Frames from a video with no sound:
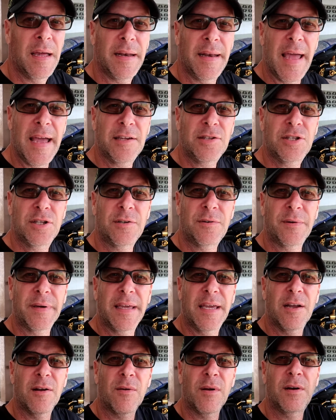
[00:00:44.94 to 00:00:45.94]
National
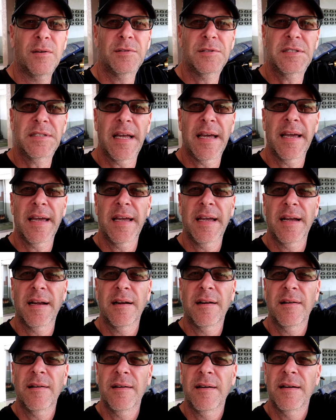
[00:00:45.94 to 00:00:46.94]
Heroes Day
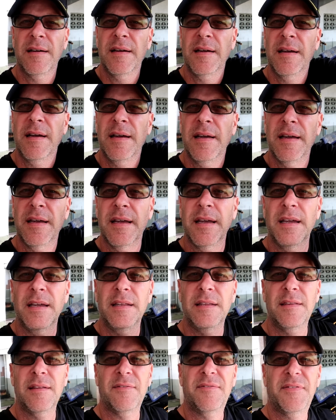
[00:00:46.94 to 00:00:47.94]
here
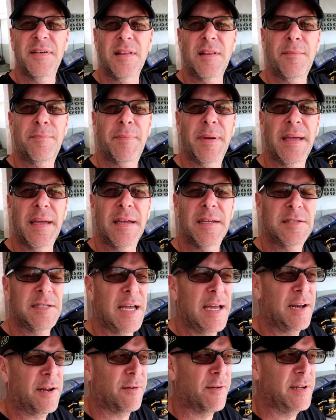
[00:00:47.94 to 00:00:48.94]
in the Philippines.
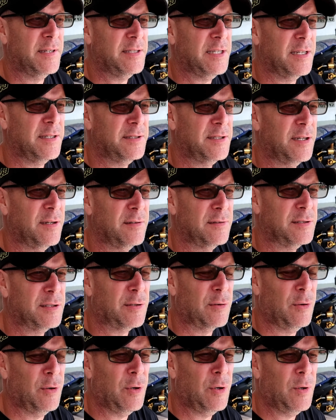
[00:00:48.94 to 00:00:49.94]
Hannah Grace has no
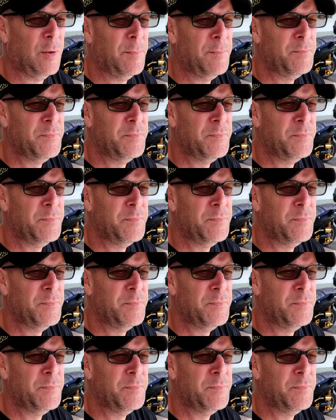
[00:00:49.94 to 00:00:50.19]
school.